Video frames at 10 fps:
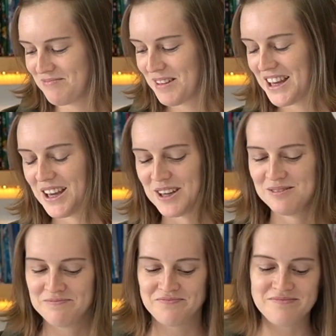There you
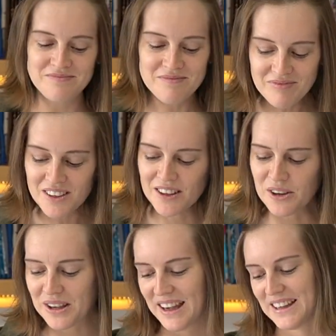
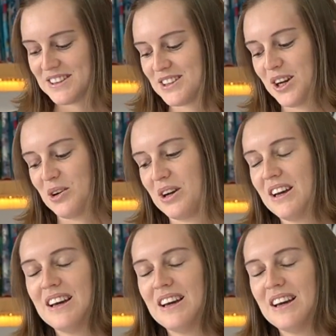go. Okay, so